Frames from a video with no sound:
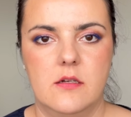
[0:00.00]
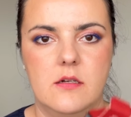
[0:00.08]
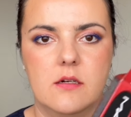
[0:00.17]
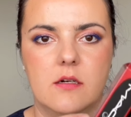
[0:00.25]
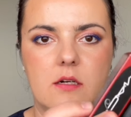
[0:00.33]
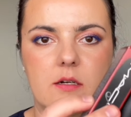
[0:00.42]

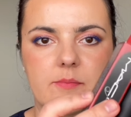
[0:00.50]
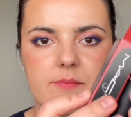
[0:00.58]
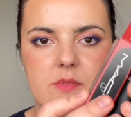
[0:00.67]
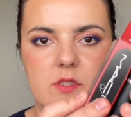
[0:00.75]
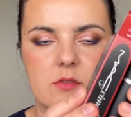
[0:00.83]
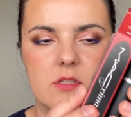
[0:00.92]
So
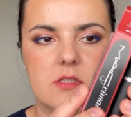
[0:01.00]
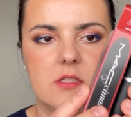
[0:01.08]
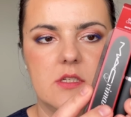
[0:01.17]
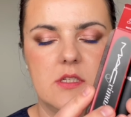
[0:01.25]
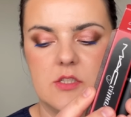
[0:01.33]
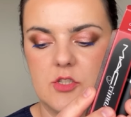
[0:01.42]
this
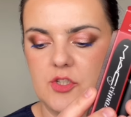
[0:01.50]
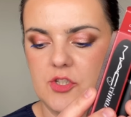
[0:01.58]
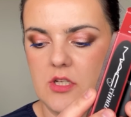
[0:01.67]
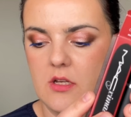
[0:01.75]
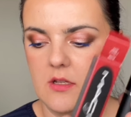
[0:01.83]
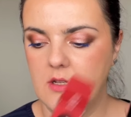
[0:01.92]
is
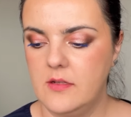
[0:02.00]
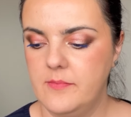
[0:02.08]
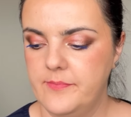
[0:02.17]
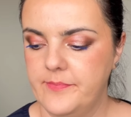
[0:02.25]
Chili.